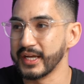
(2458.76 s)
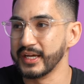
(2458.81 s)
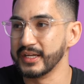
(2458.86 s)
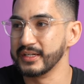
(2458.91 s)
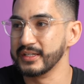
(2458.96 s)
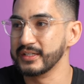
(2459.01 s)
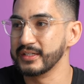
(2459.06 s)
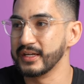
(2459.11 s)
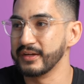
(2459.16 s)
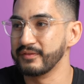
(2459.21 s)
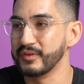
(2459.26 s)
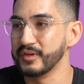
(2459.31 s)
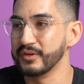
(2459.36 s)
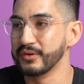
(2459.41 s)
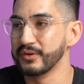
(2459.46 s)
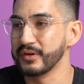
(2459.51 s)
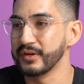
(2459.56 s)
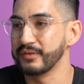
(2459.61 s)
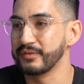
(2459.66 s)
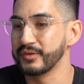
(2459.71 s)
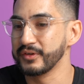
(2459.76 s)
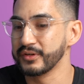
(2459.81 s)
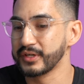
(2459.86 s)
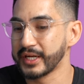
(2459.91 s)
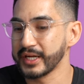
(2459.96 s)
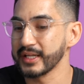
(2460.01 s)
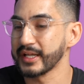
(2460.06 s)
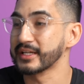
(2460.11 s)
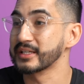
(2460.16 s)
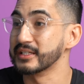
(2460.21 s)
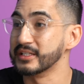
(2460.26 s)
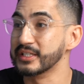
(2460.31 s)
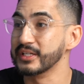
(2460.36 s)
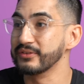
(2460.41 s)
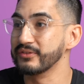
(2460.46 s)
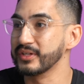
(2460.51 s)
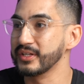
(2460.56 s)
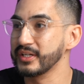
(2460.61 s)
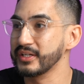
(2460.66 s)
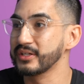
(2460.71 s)
ending, if you if you get like the D
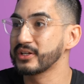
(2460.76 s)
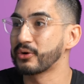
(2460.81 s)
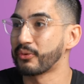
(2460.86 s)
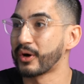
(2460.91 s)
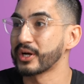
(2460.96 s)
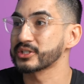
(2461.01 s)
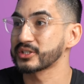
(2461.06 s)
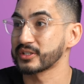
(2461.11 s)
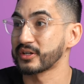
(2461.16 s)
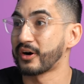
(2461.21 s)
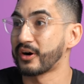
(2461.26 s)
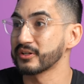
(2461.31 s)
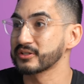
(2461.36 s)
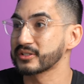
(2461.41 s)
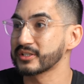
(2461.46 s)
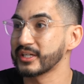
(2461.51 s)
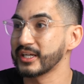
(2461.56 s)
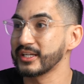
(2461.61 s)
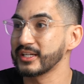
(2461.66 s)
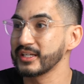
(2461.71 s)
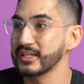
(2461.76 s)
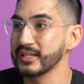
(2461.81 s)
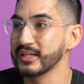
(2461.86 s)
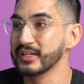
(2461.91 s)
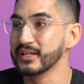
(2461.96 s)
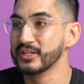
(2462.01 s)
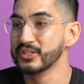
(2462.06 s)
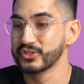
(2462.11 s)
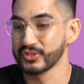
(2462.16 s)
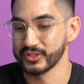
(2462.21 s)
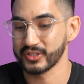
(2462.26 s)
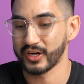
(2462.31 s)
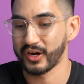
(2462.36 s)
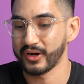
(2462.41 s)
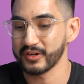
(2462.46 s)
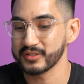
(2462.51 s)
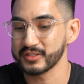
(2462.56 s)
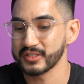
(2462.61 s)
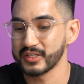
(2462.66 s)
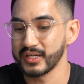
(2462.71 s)
V D, you can watch the alternate ending. Mm-hmm. So the
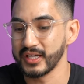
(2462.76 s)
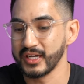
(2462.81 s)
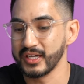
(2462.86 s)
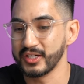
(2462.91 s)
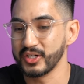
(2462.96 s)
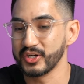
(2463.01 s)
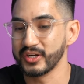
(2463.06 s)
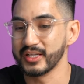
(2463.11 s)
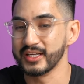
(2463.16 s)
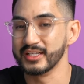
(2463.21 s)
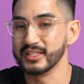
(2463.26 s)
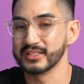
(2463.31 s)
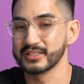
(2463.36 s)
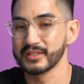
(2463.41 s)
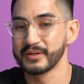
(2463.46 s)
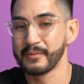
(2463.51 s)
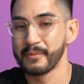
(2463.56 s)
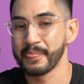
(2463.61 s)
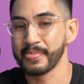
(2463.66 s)
alternate ending is